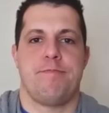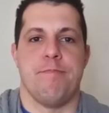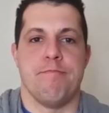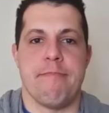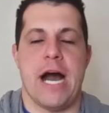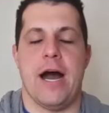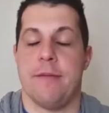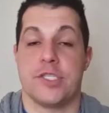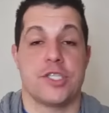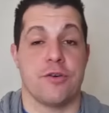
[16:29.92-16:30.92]

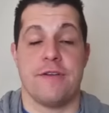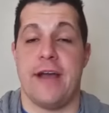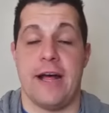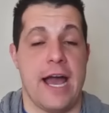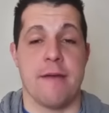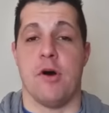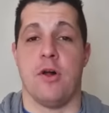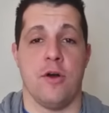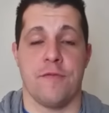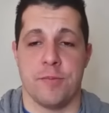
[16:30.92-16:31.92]
Missouri Valley. I'm
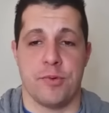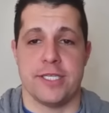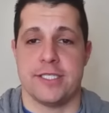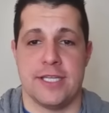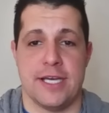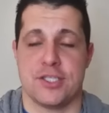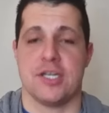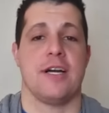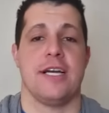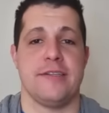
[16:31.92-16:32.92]
all over the place today.
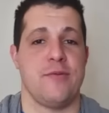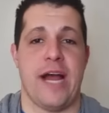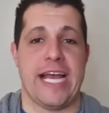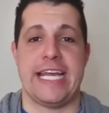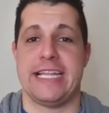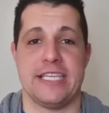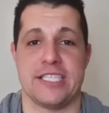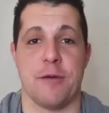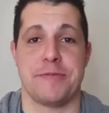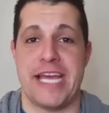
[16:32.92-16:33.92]
Sorry, I got to get this
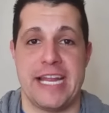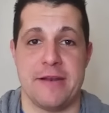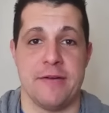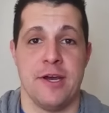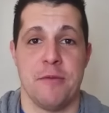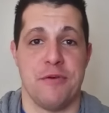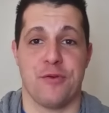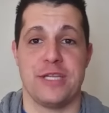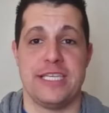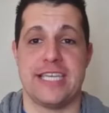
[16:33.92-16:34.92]
update in
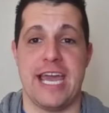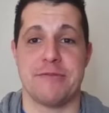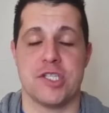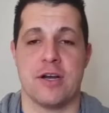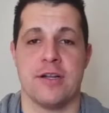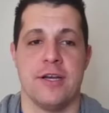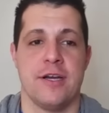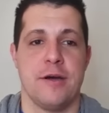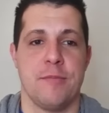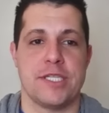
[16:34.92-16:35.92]
before these games start.
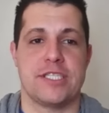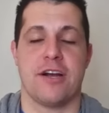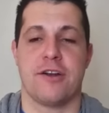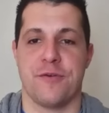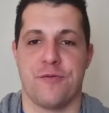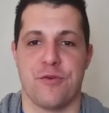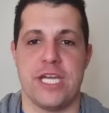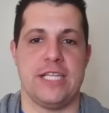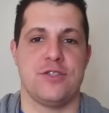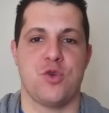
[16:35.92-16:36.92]
But Tucker
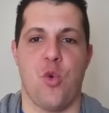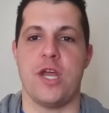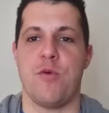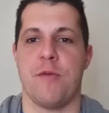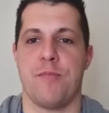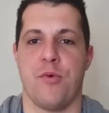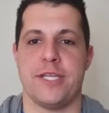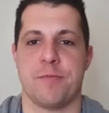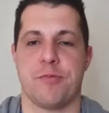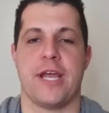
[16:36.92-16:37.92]
DeVry, 21
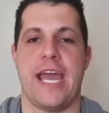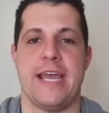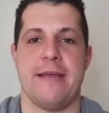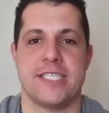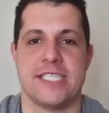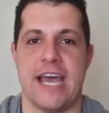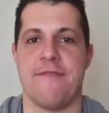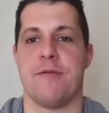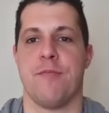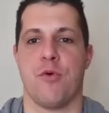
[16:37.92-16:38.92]
points per game,
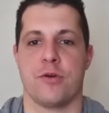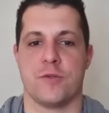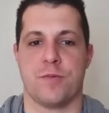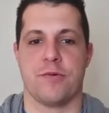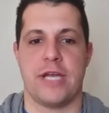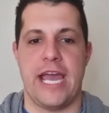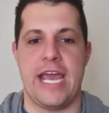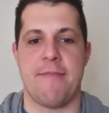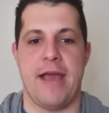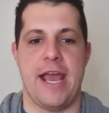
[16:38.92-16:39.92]
7 boards per
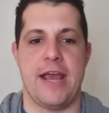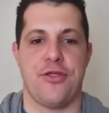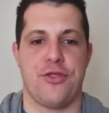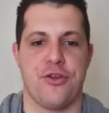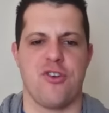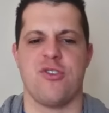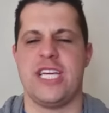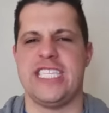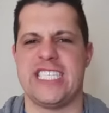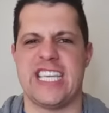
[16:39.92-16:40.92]
game, a
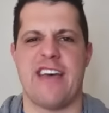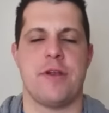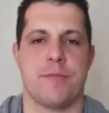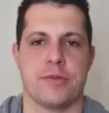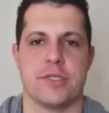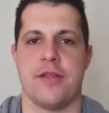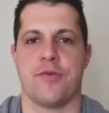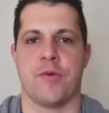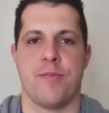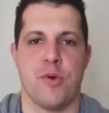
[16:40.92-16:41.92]
37%
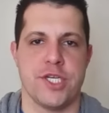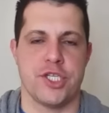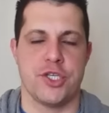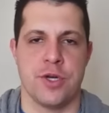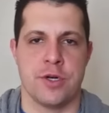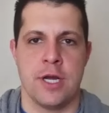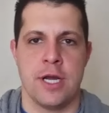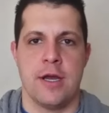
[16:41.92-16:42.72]
three-point shooter.